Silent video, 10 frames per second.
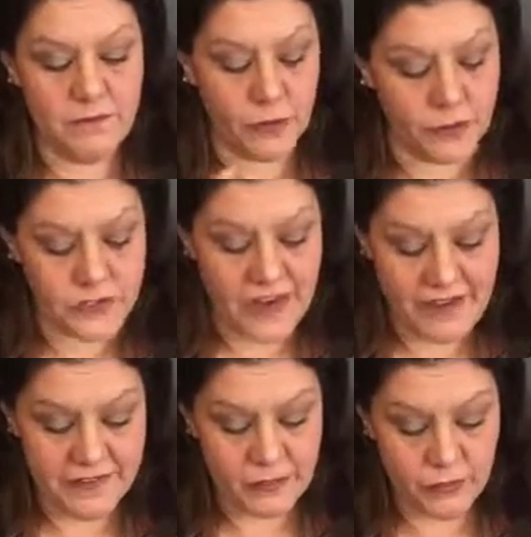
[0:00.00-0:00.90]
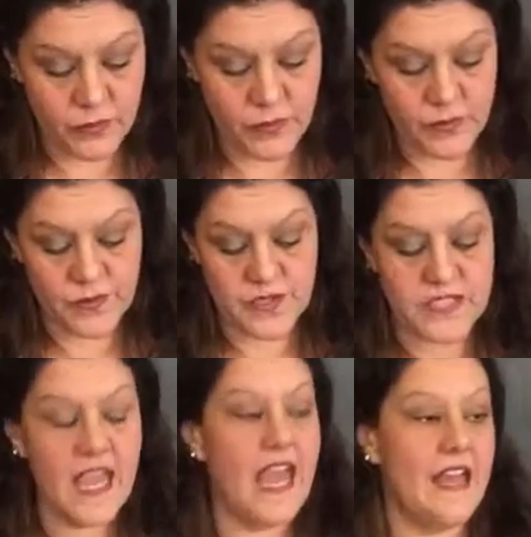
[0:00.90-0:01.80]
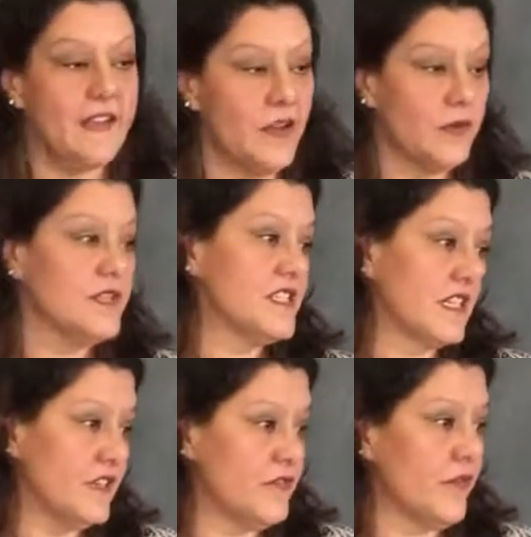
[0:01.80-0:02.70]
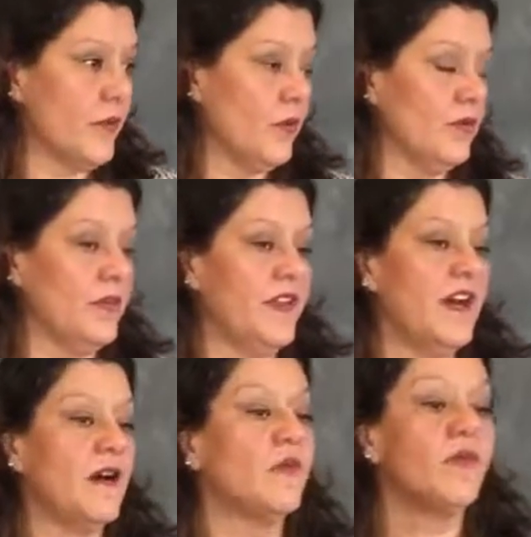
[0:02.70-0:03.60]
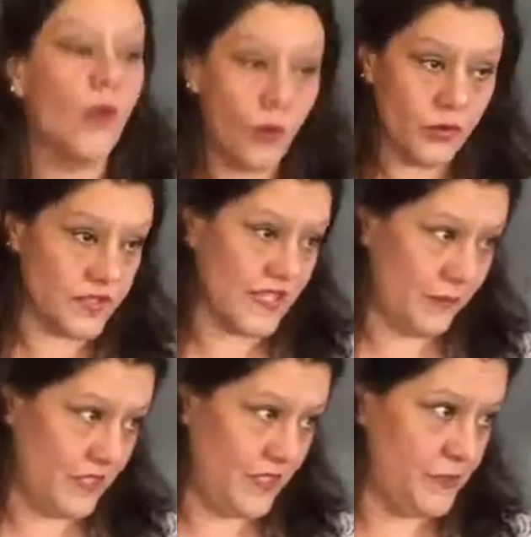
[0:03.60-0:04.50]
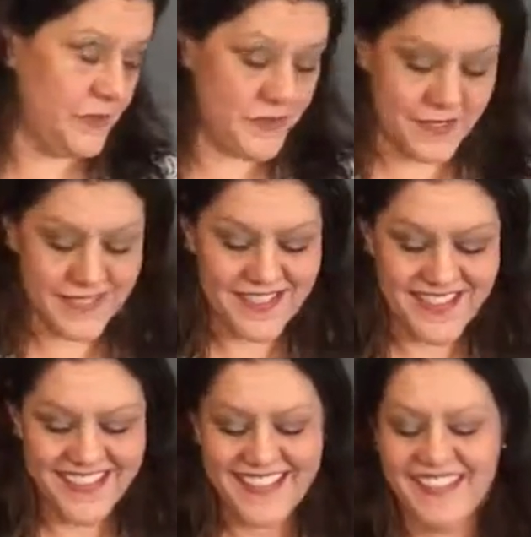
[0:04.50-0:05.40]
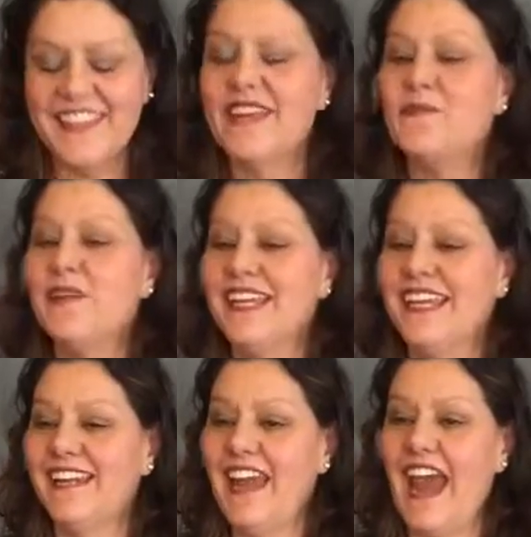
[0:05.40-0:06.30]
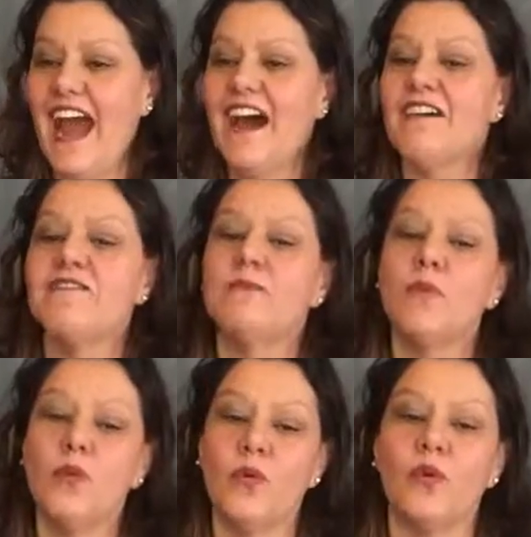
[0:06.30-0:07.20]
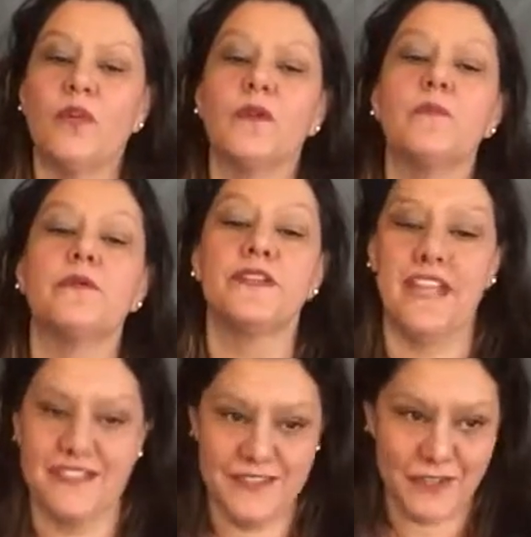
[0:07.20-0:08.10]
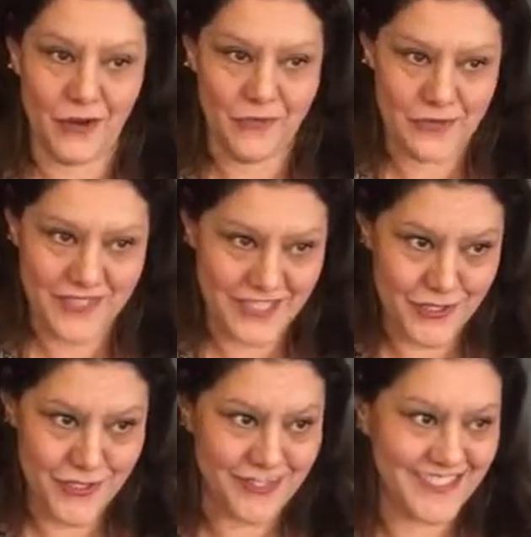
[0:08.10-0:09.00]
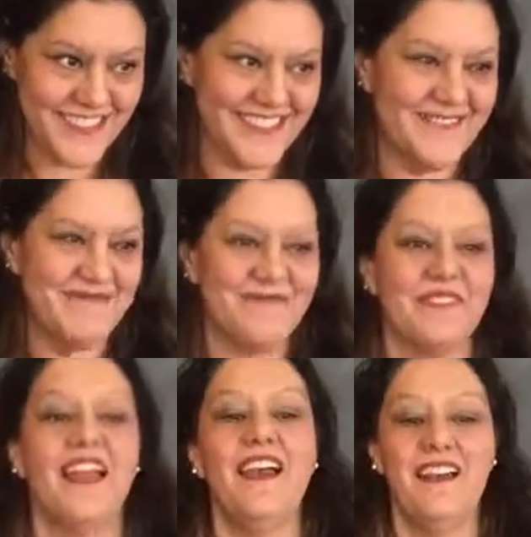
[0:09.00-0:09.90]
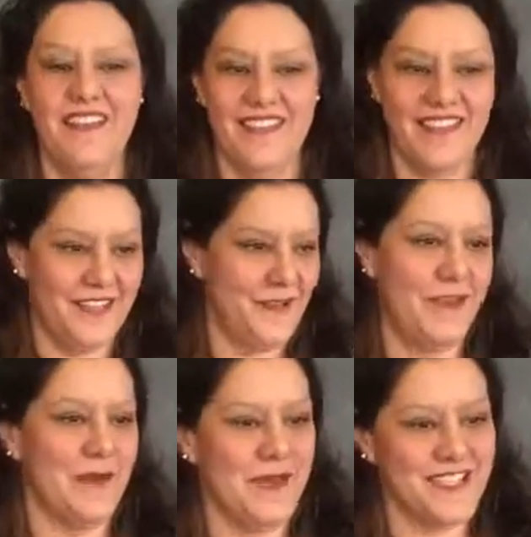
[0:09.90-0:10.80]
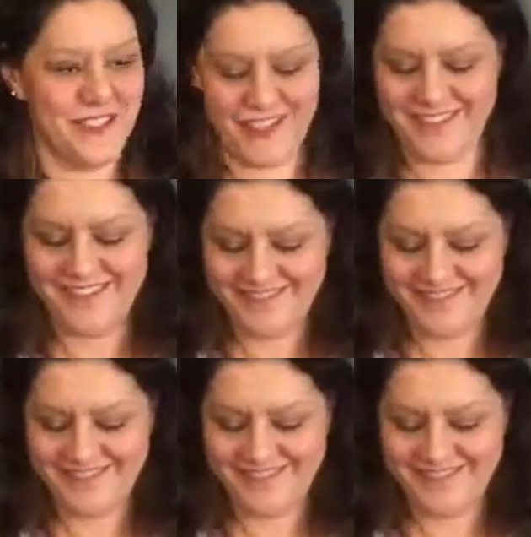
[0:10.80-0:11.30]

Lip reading: verbal traffic rules and notice and control the roles that we use, then we can have more productive conversations. Thank you very much.